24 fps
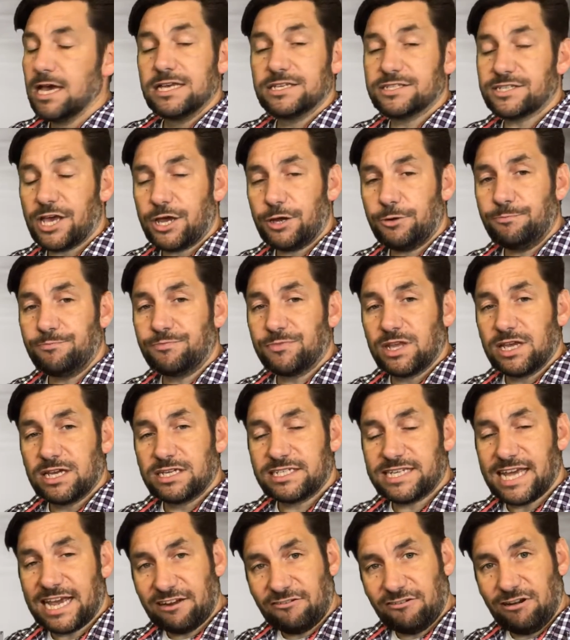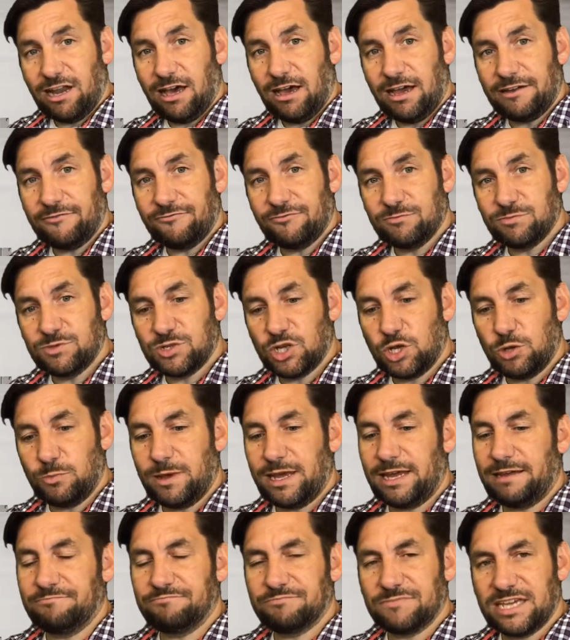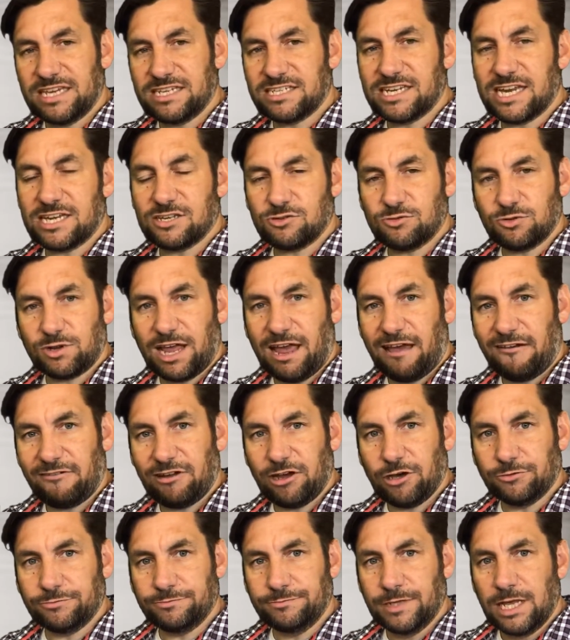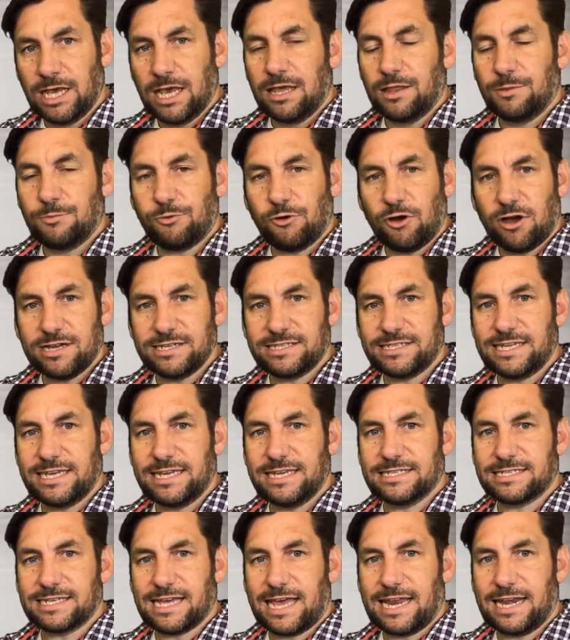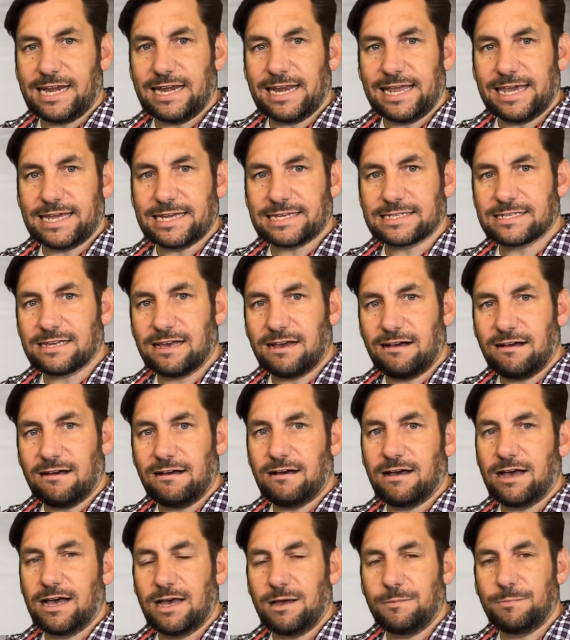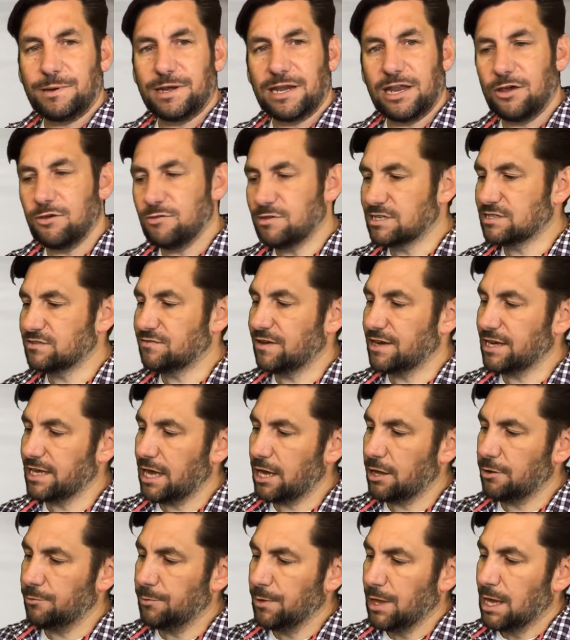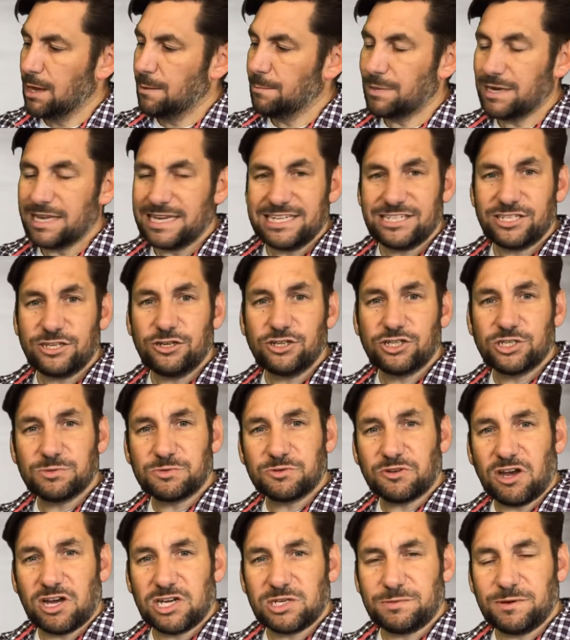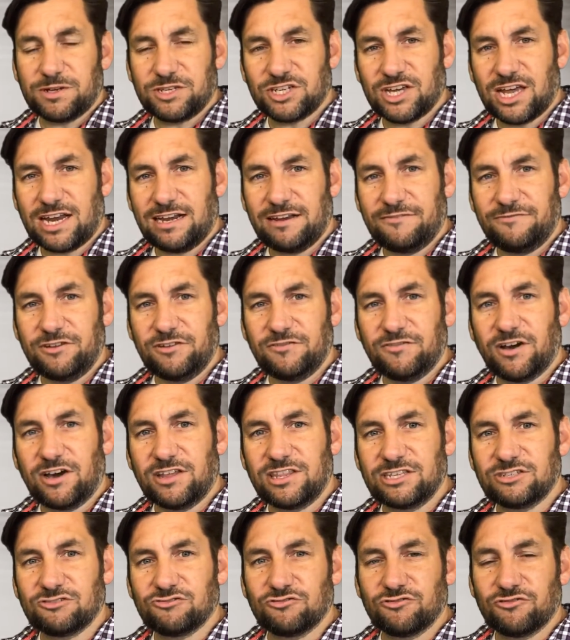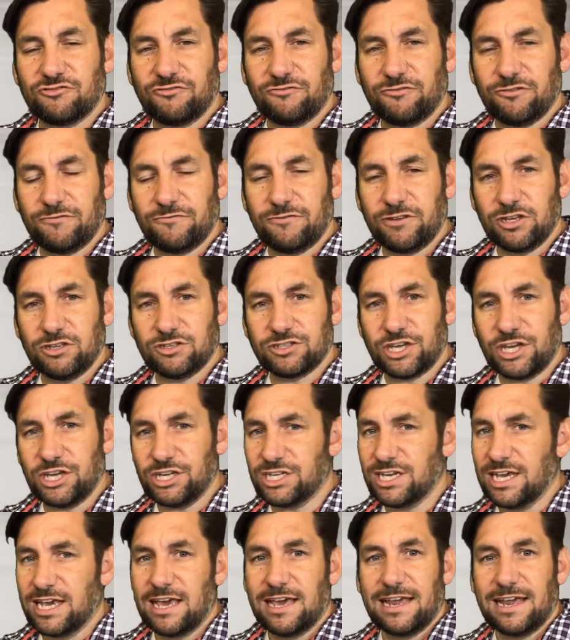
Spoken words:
So, Tegra-Lite from TUMI, international carry-on. Prices and links are below this video. Please do subscribe to my channel if you find these reviews good.